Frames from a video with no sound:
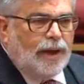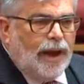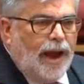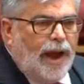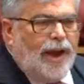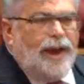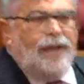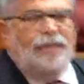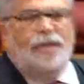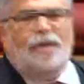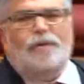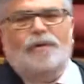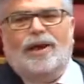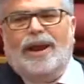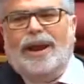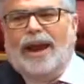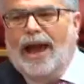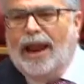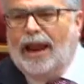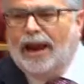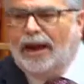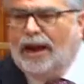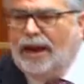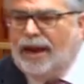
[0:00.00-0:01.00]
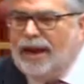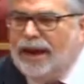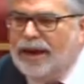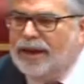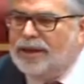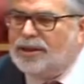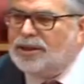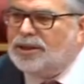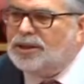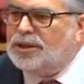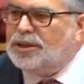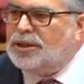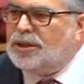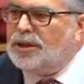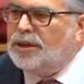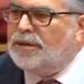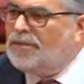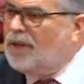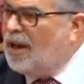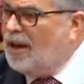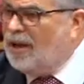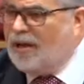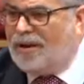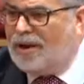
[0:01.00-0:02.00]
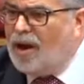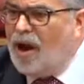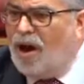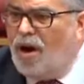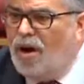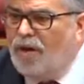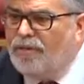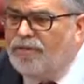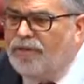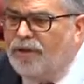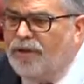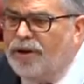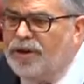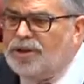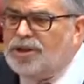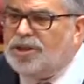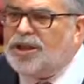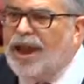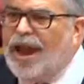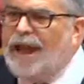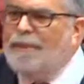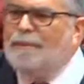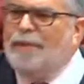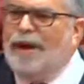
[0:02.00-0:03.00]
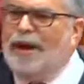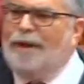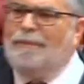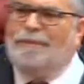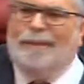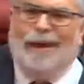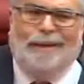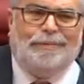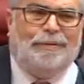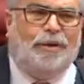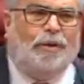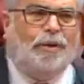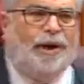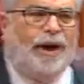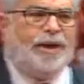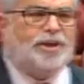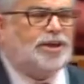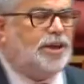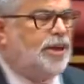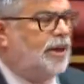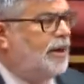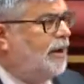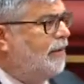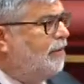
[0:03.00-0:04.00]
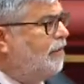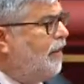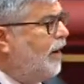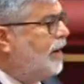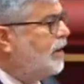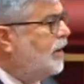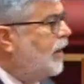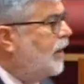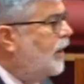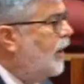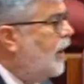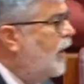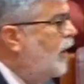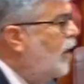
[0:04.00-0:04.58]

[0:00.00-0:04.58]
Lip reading: and then the reality is, take coal for instance, how many people were actually convicted